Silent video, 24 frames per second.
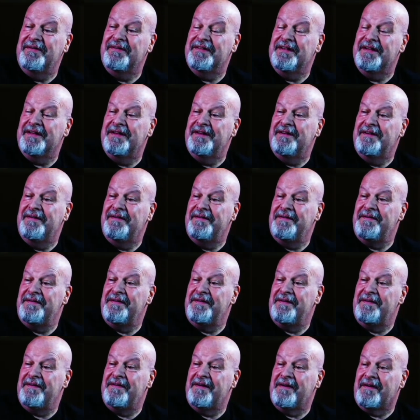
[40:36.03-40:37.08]
He was having
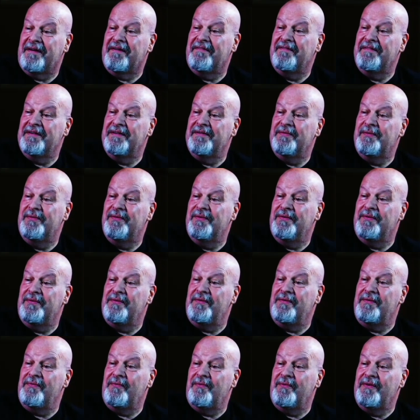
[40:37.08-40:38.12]
a conversation with
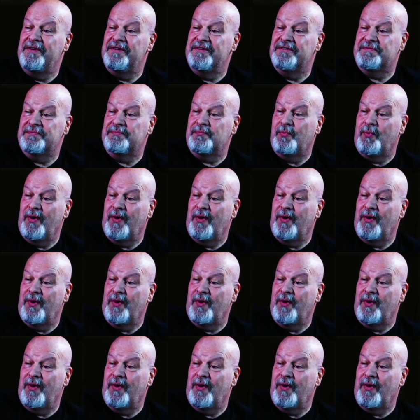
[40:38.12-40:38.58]
his